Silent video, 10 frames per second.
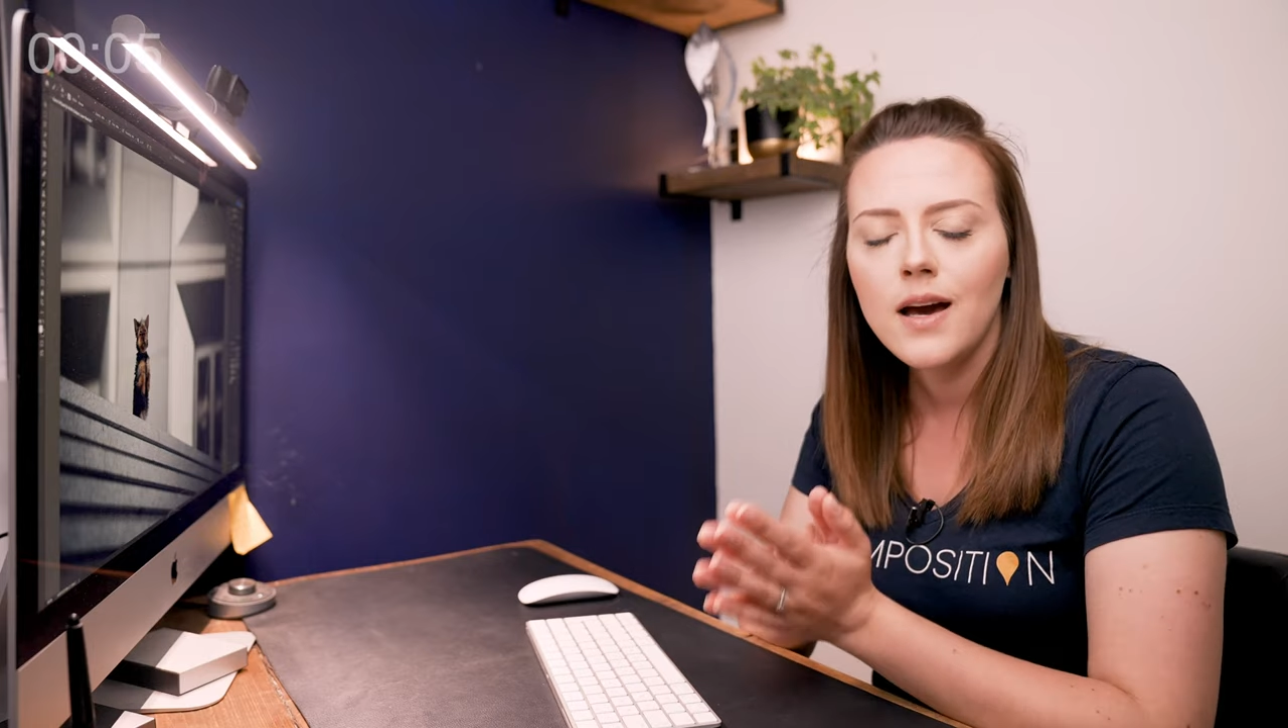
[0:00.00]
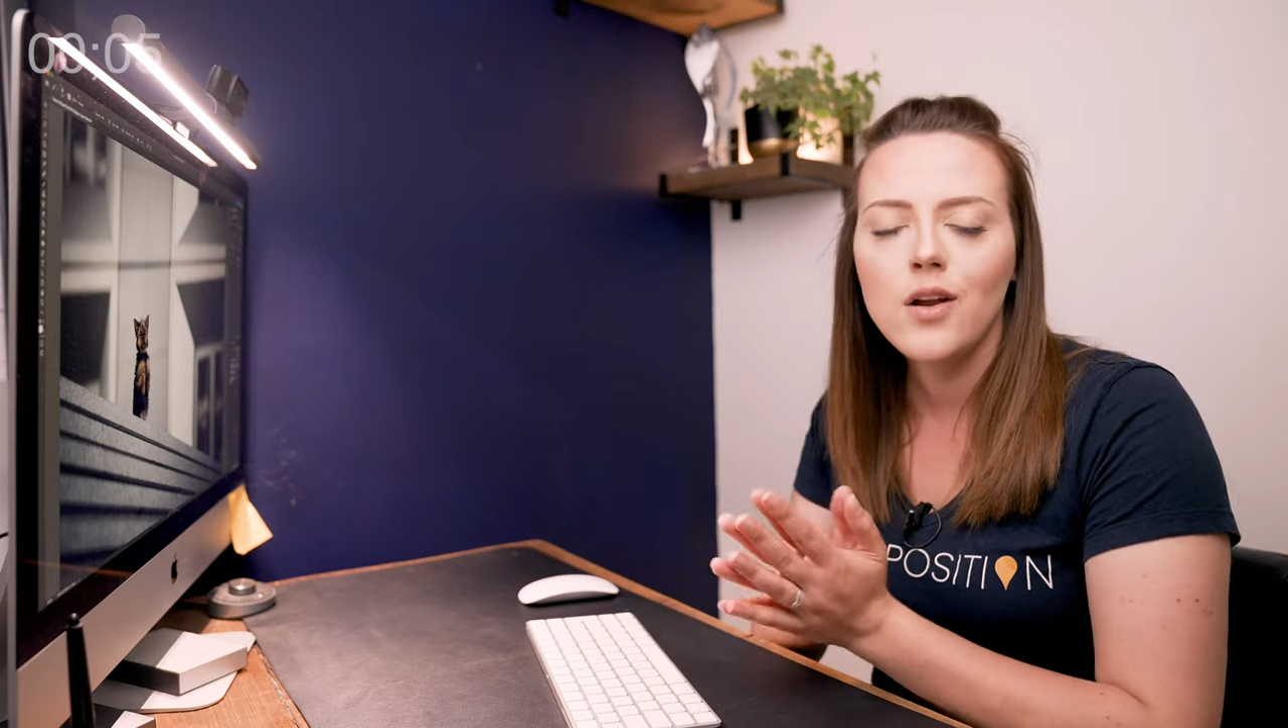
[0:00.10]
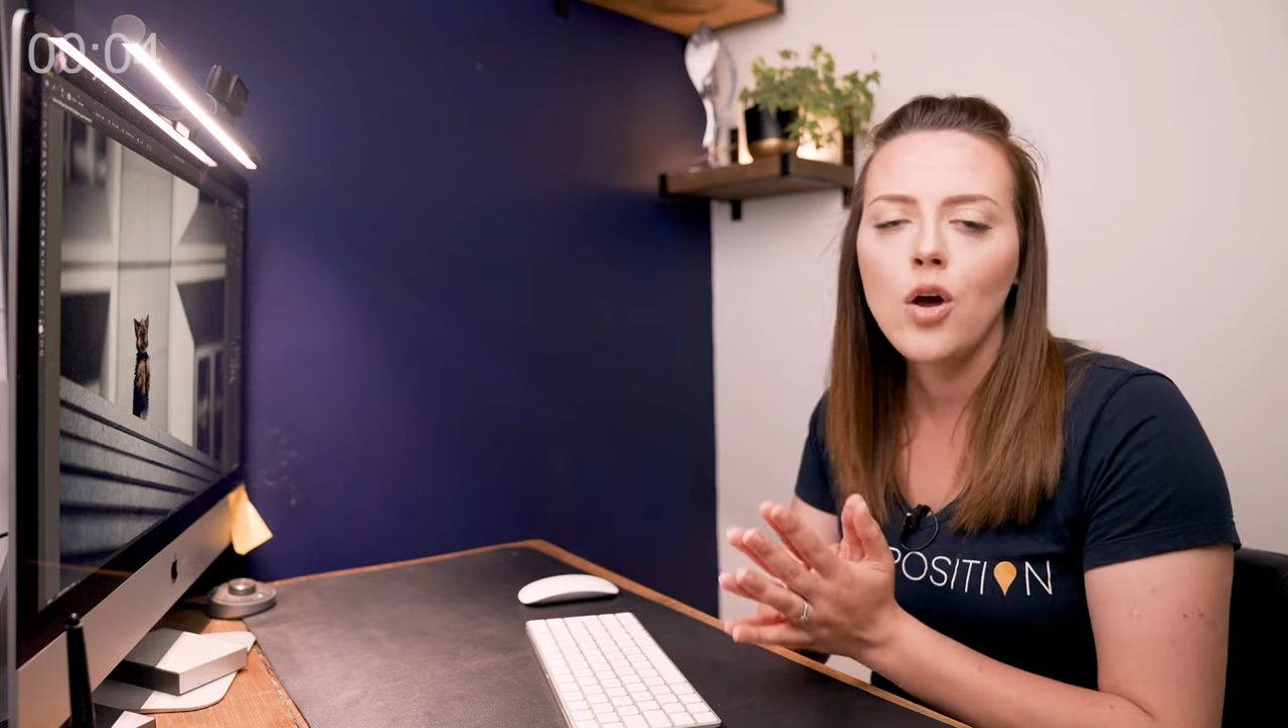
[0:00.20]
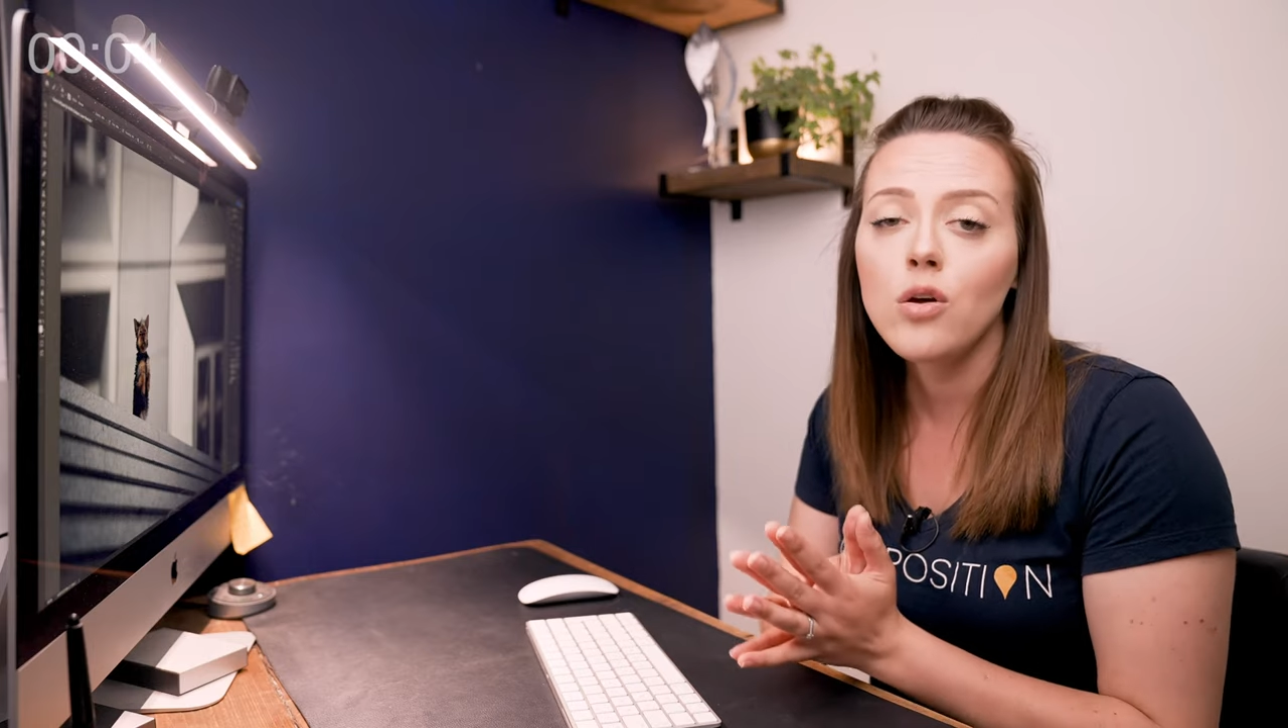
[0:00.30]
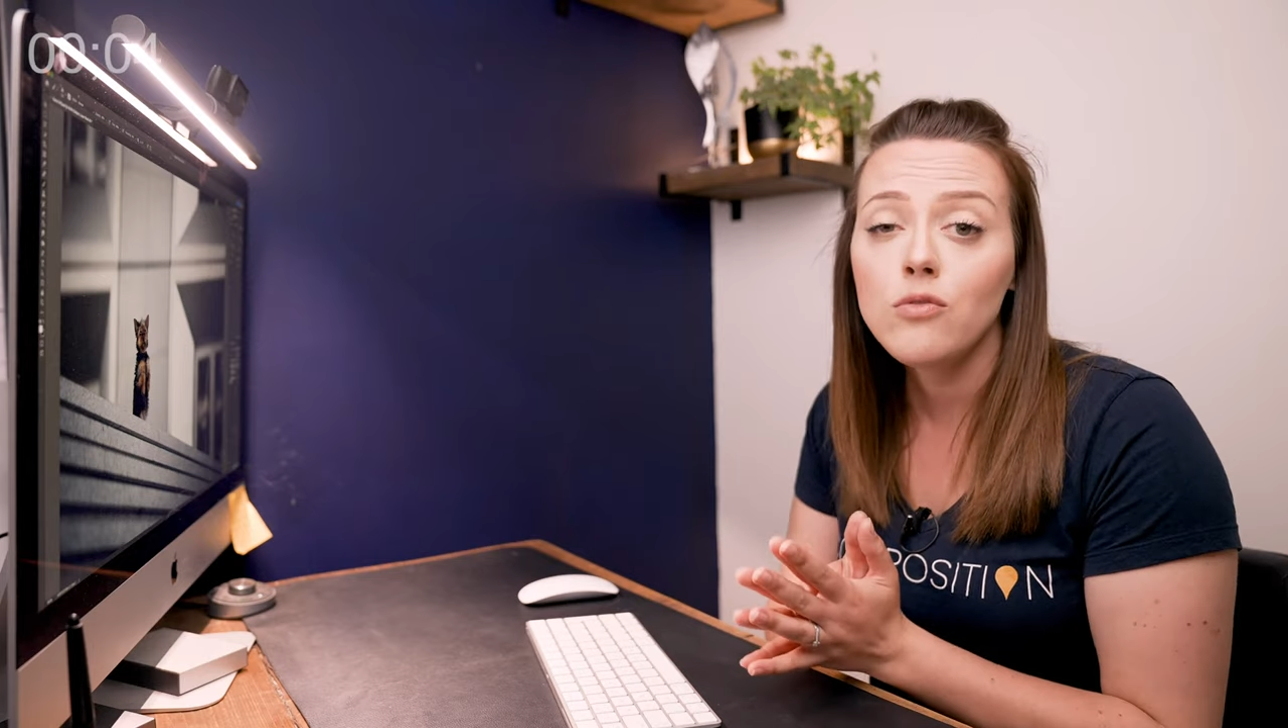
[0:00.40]

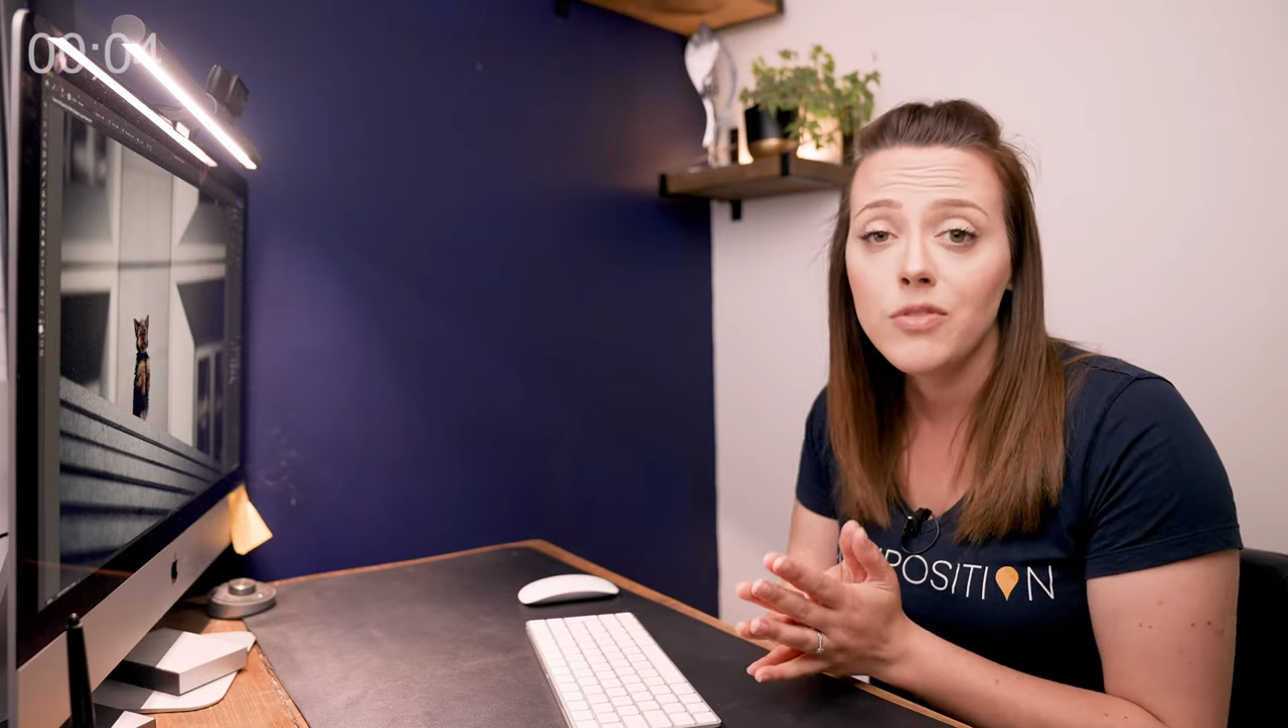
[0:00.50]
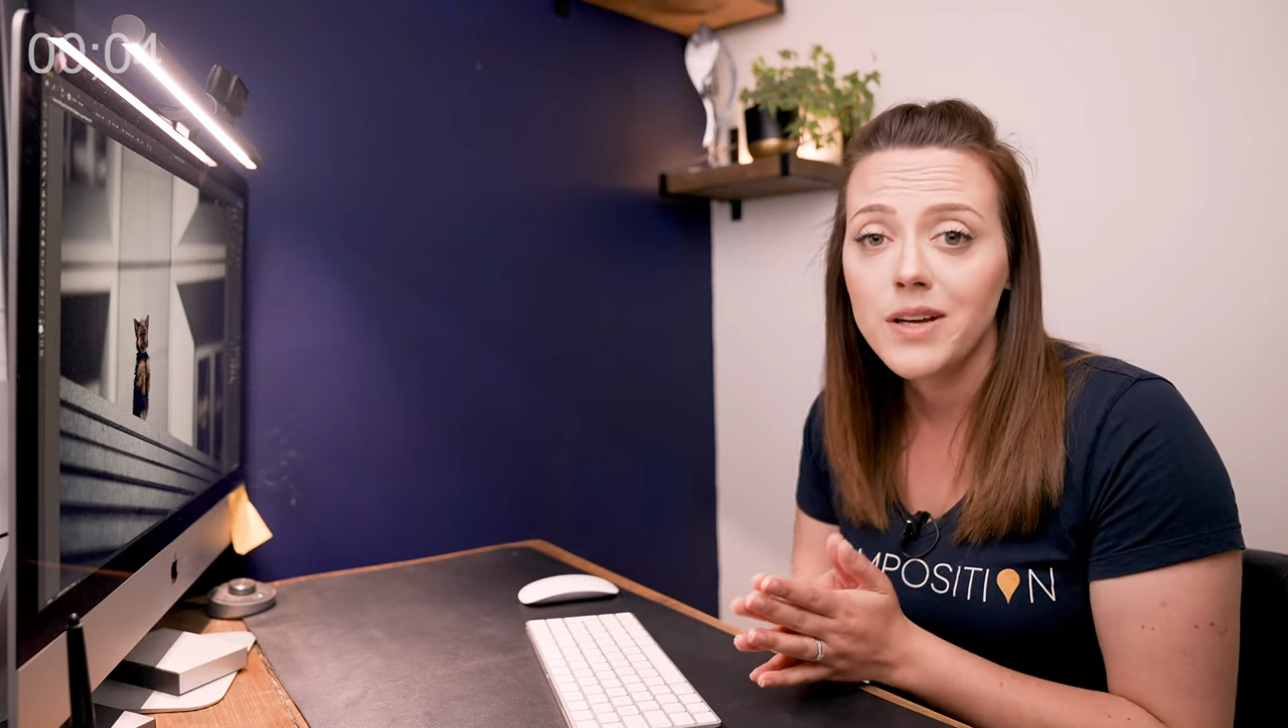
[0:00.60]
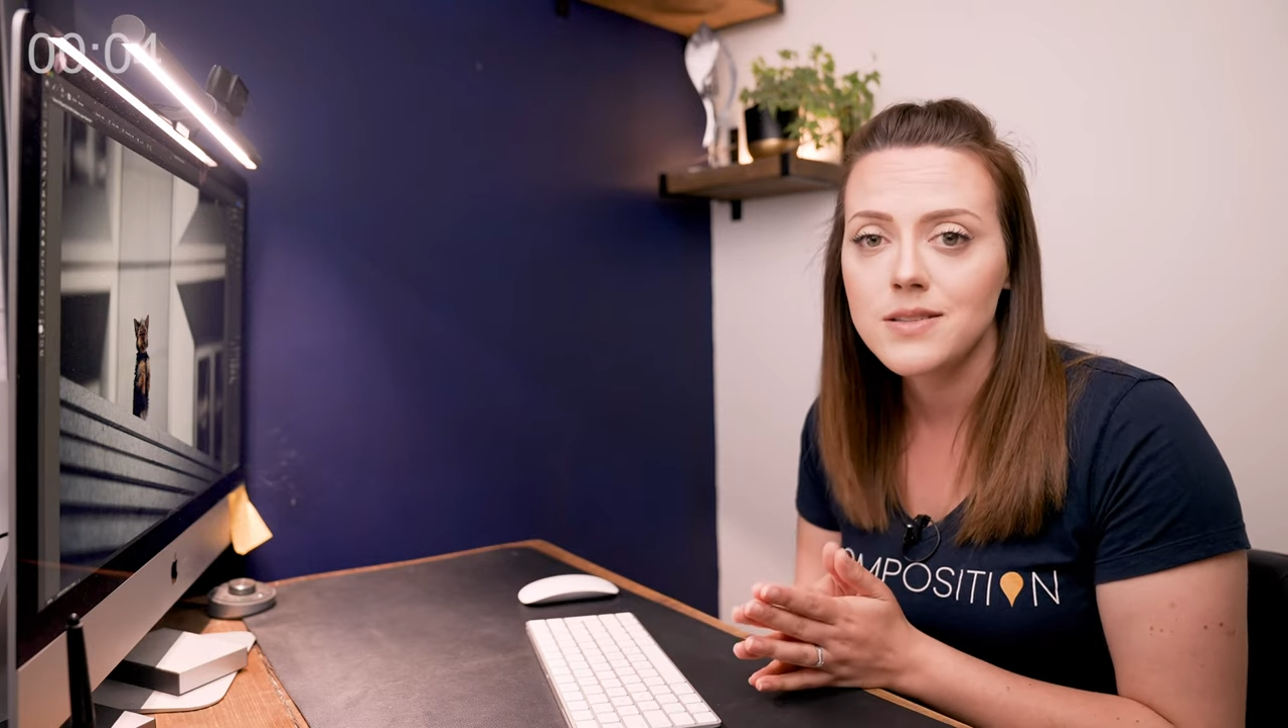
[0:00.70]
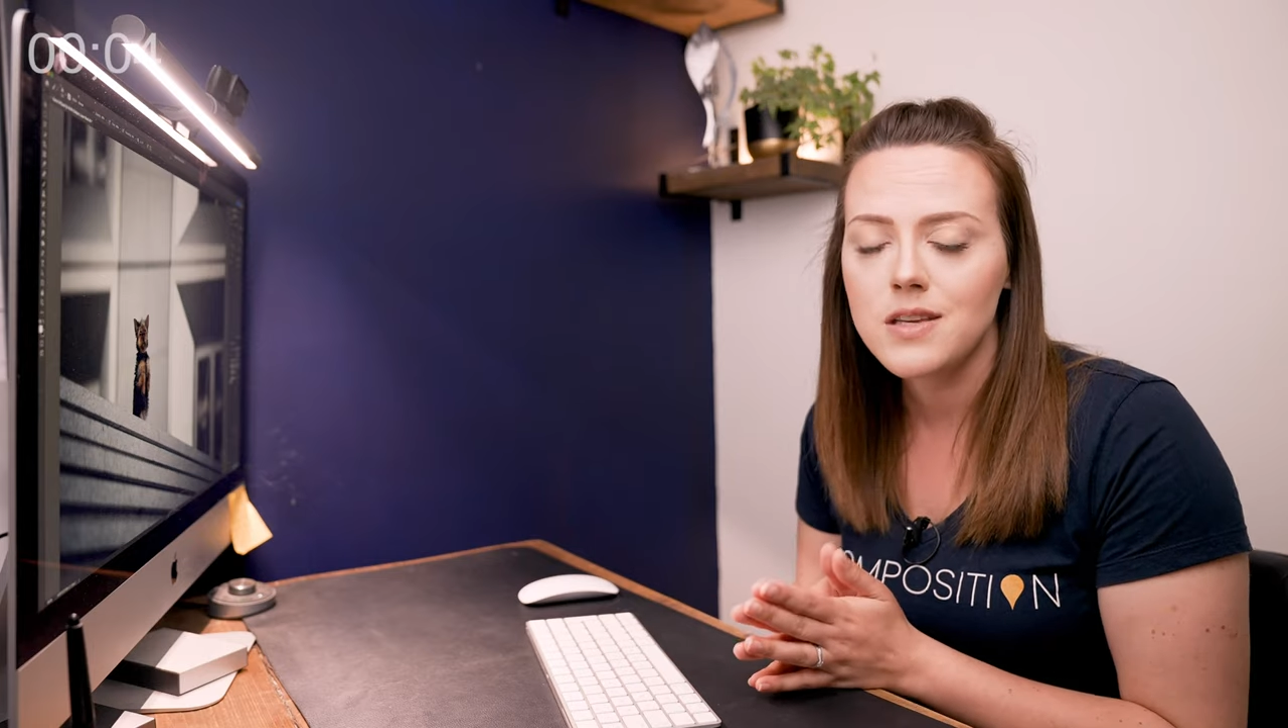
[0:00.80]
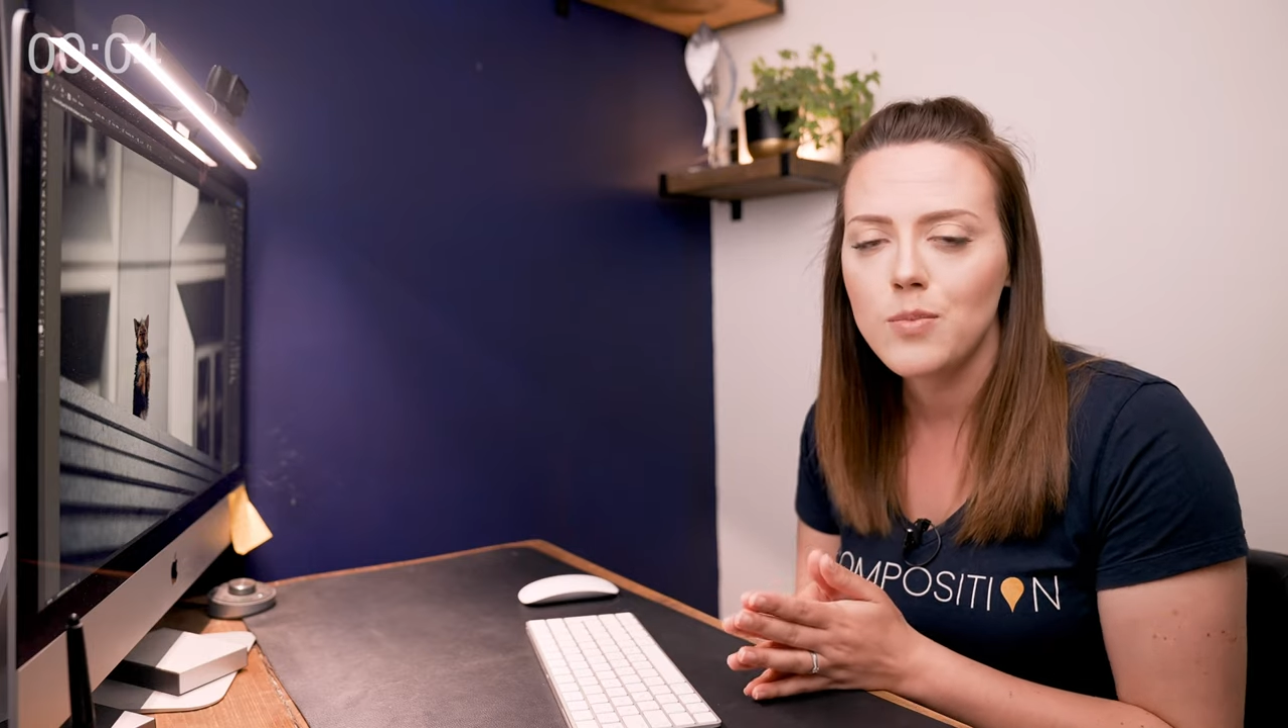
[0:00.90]
And hopefully
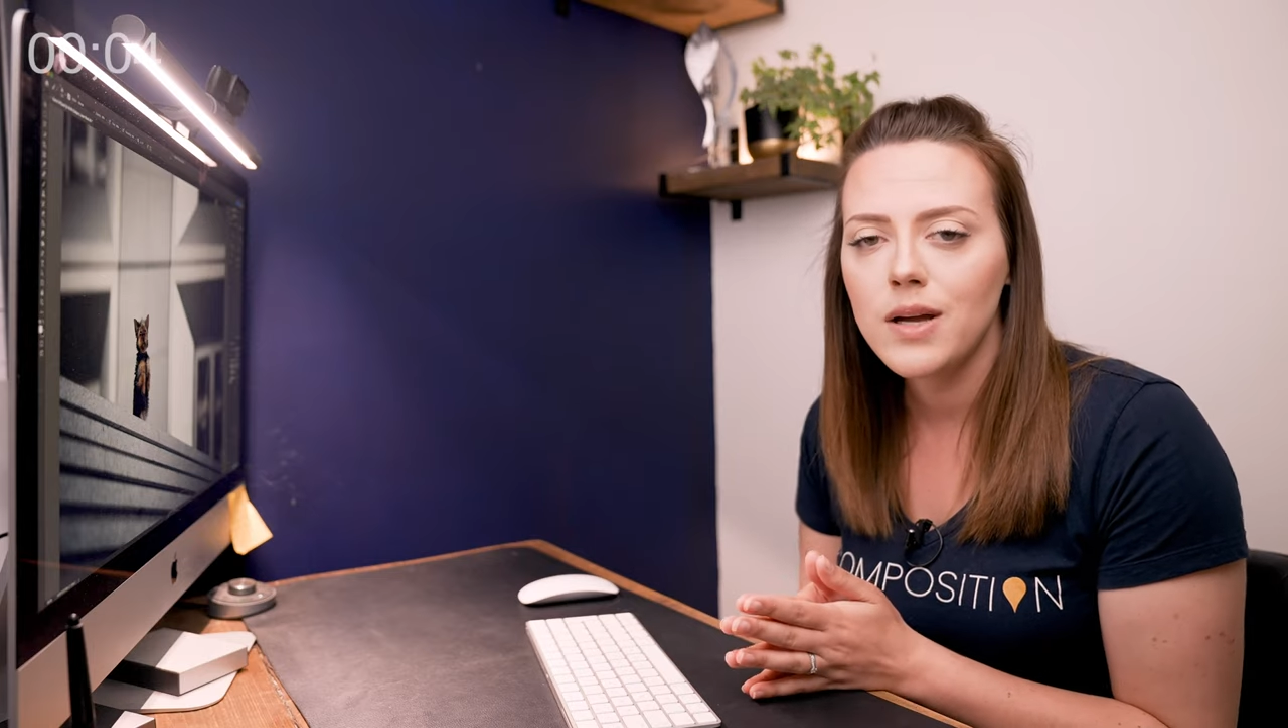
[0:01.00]
I'll see you